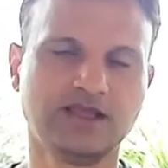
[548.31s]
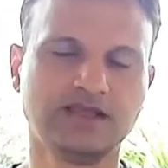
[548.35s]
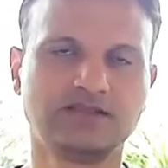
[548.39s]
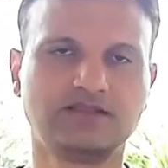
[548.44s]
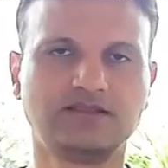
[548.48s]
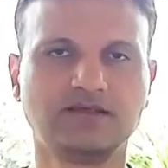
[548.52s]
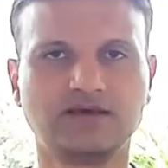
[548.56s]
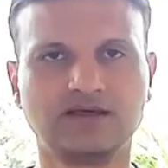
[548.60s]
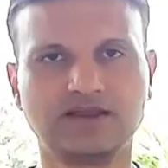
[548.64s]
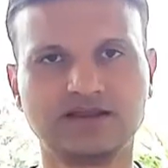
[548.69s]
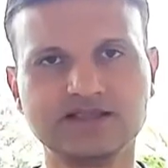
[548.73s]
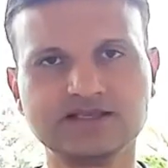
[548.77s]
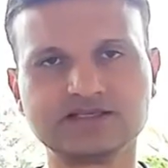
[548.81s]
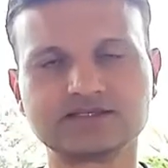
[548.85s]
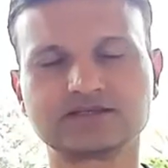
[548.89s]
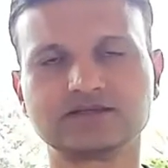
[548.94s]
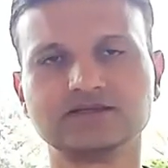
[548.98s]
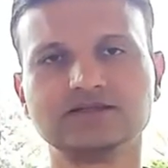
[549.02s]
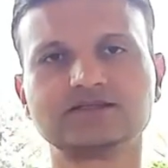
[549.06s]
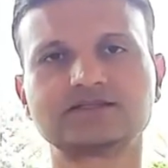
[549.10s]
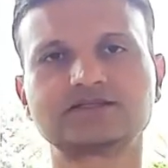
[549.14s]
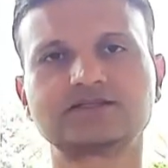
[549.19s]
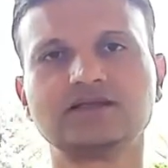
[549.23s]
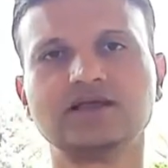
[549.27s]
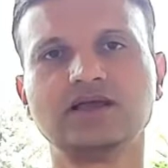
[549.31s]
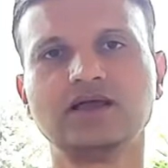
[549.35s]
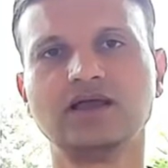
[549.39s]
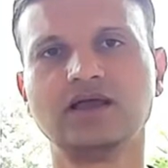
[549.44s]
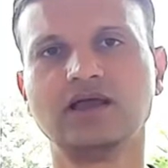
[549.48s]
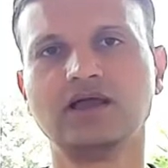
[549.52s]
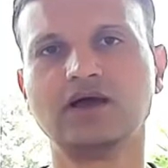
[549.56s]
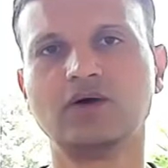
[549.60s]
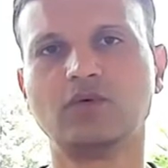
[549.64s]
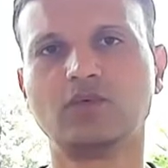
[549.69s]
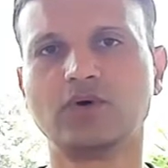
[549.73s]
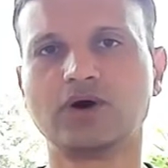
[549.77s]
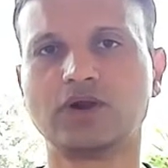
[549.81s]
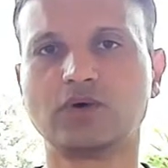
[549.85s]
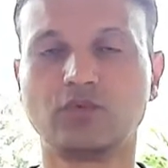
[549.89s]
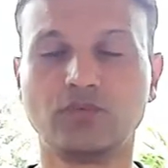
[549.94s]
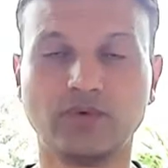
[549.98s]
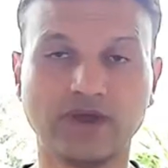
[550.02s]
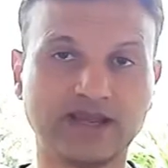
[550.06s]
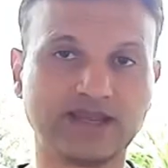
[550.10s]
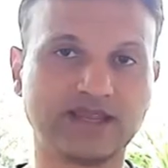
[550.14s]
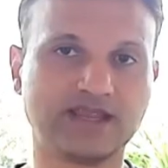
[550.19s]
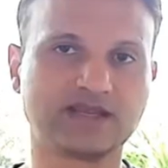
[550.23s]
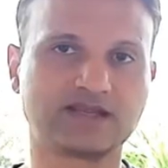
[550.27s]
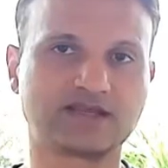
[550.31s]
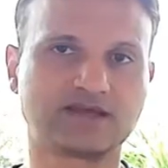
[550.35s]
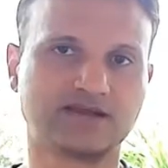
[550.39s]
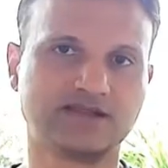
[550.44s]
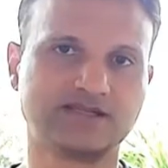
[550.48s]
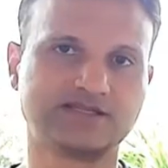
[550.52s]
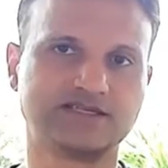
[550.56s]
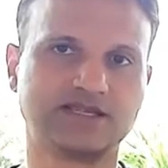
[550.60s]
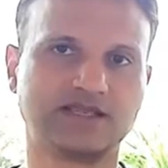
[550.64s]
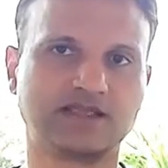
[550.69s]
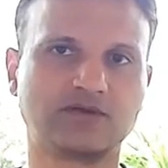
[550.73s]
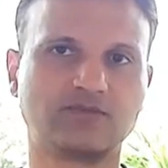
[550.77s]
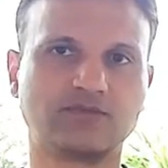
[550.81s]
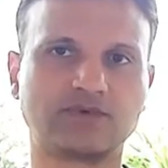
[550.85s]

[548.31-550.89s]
The results were very encouraging.